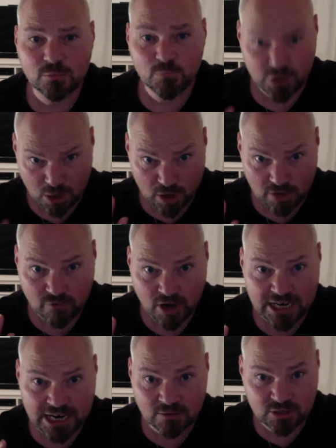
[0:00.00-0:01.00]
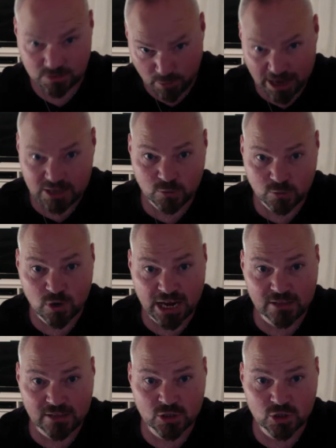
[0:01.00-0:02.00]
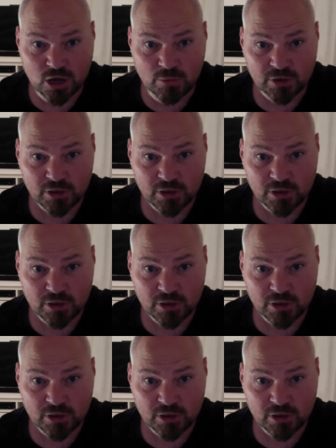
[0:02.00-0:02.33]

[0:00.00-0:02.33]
but I want it right now because I'm about to walk out of the shop.